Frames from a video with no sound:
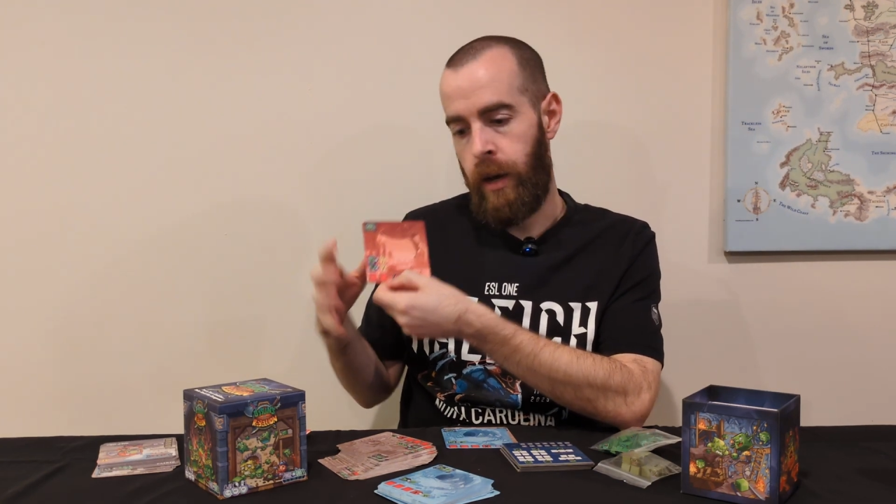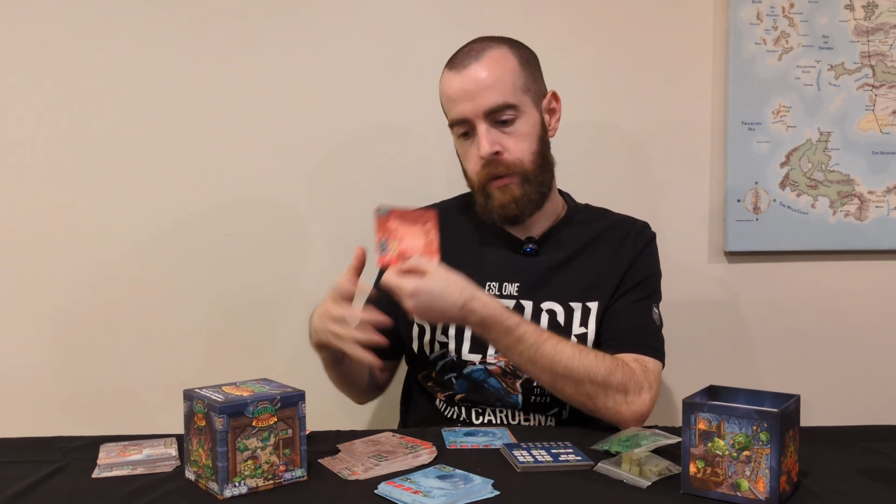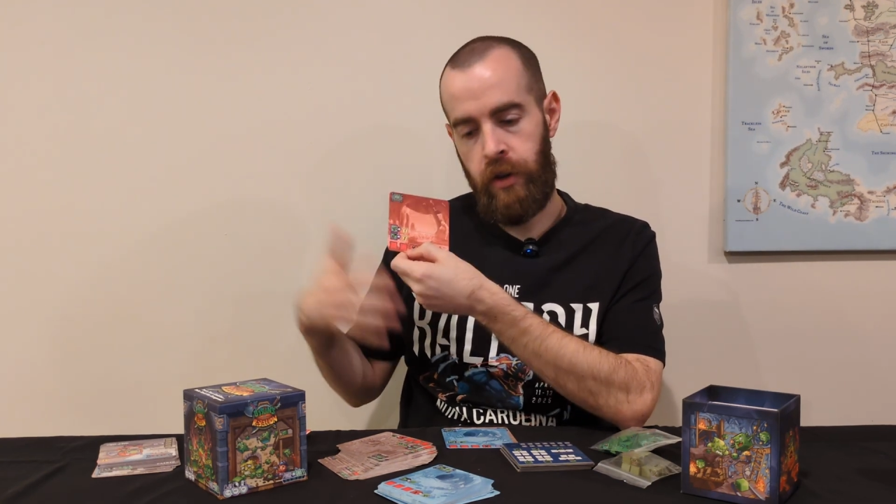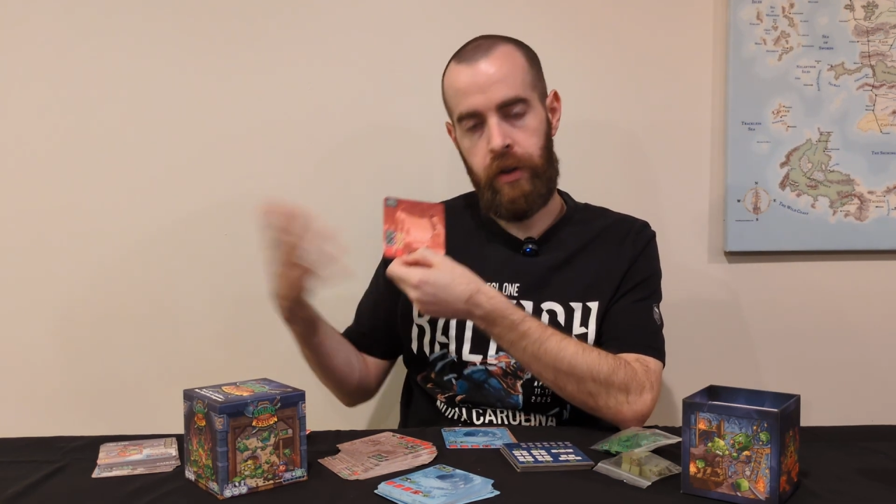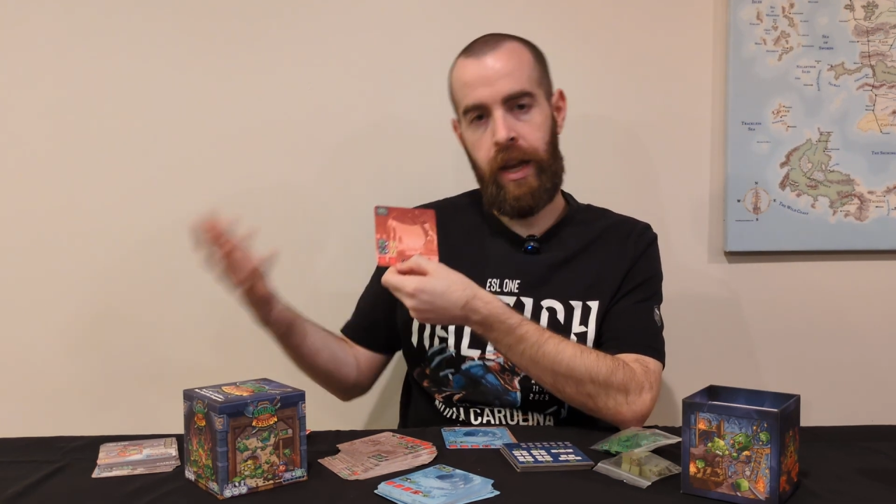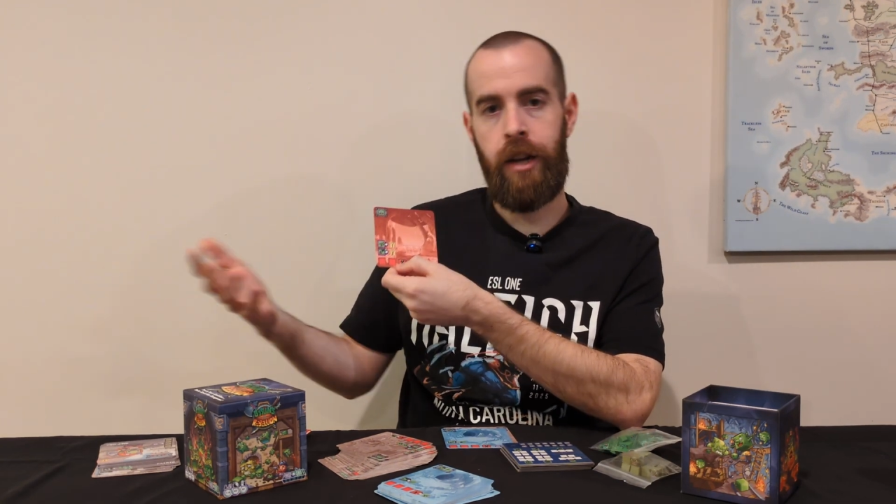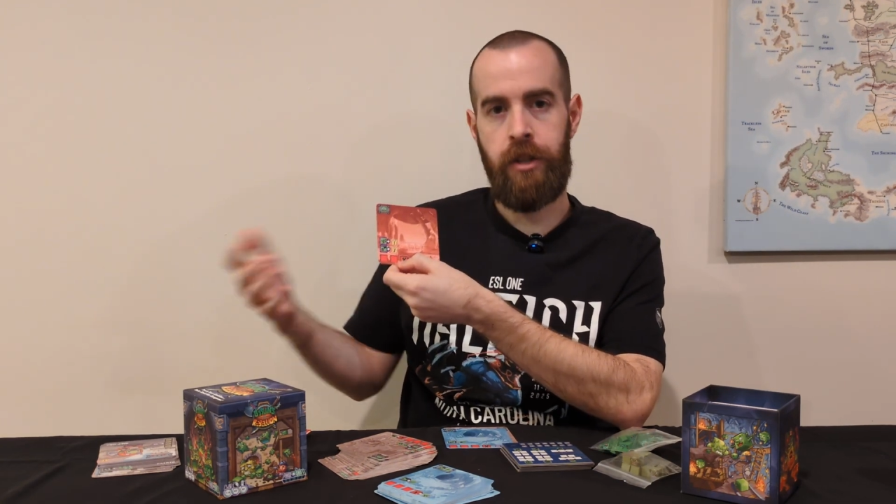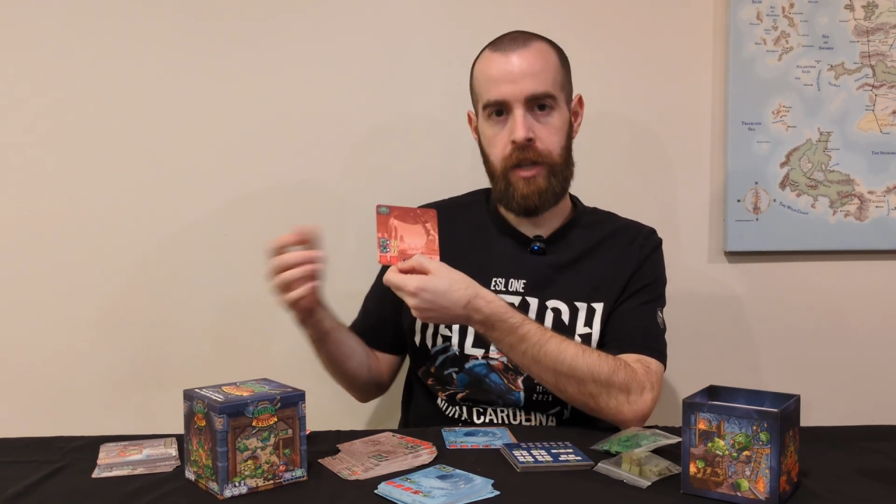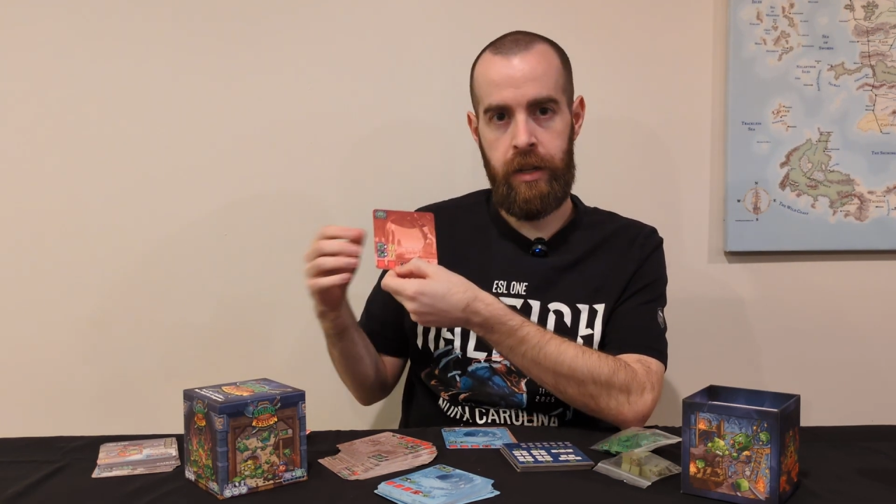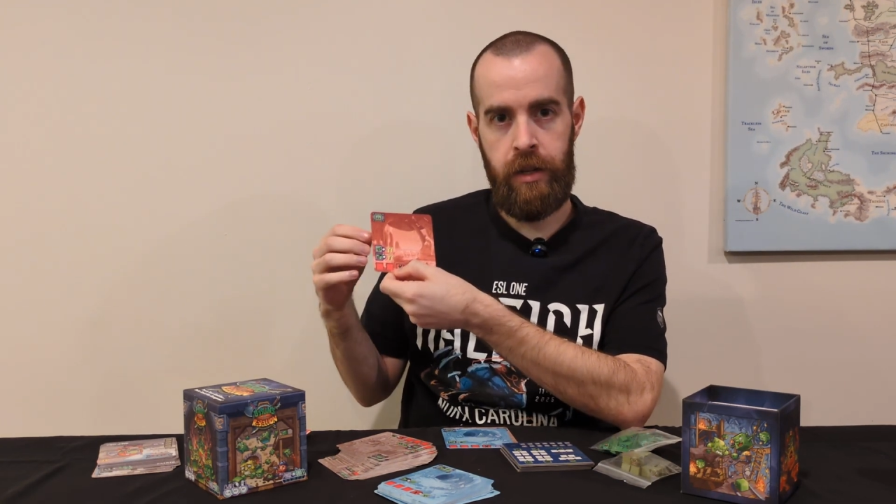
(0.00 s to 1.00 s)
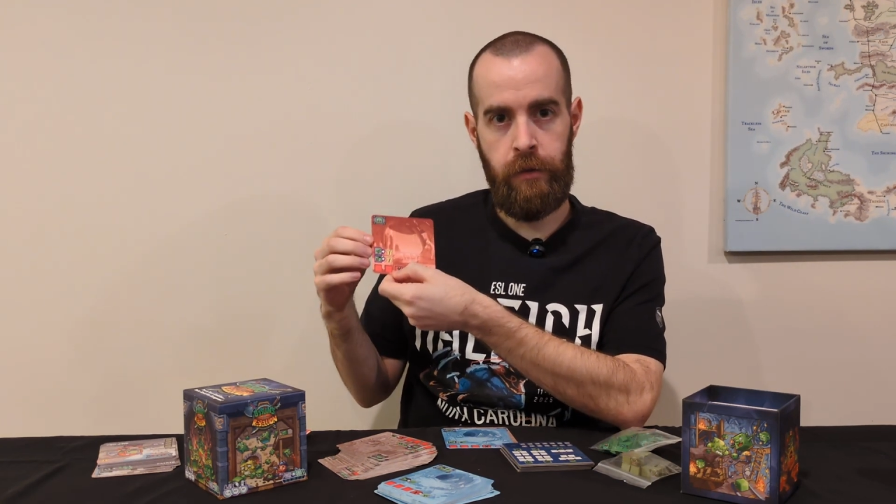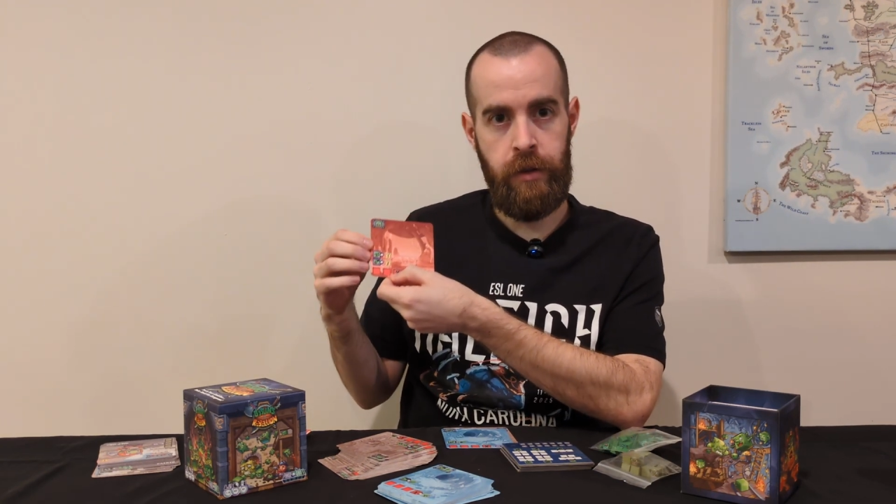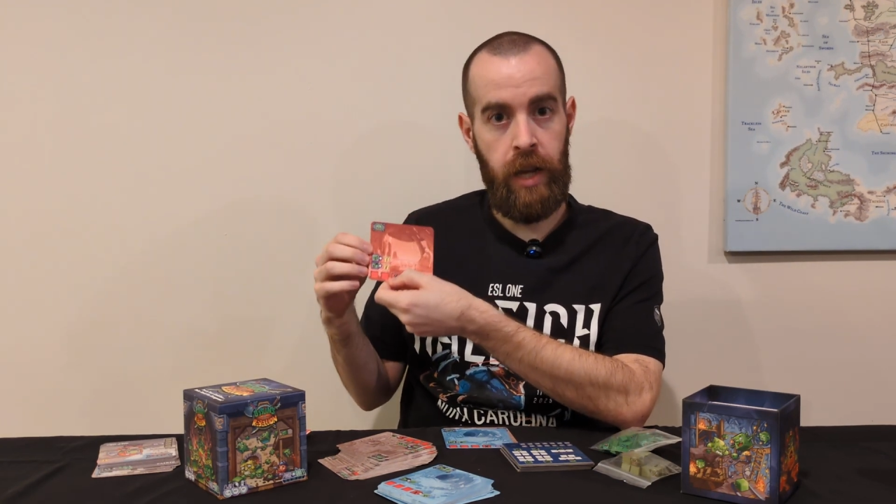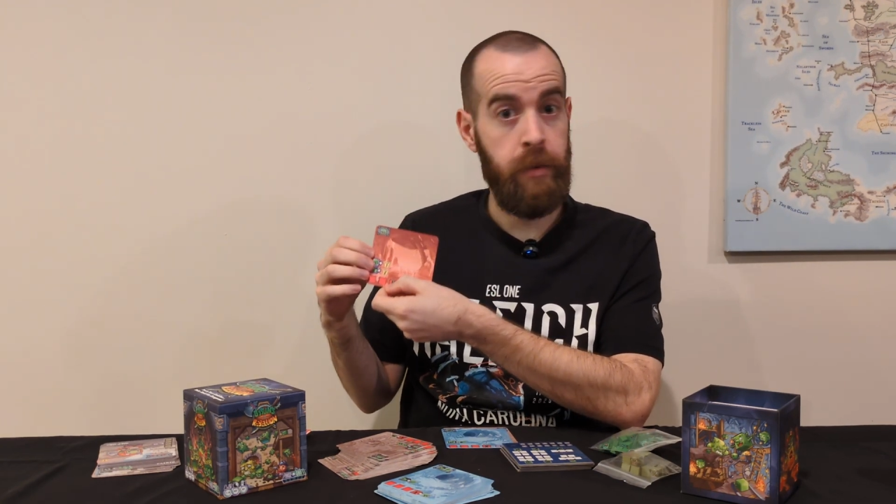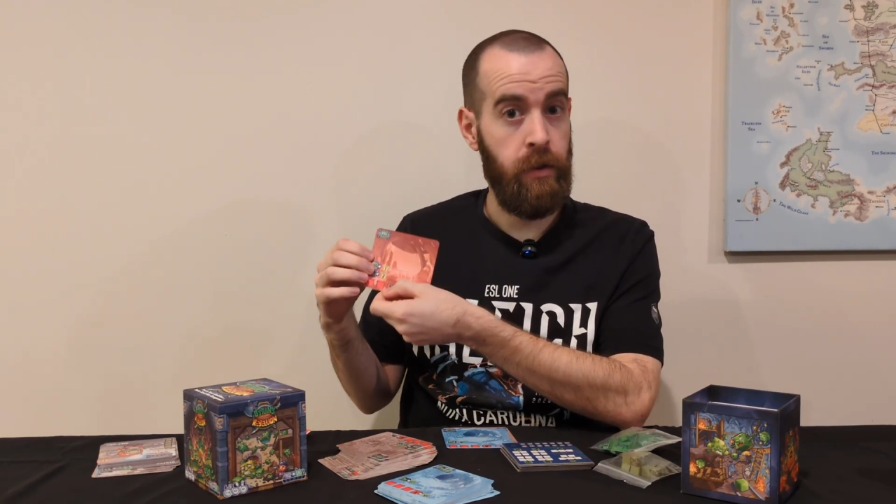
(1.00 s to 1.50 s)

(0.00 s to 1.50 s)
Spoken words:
So you're cashing in different types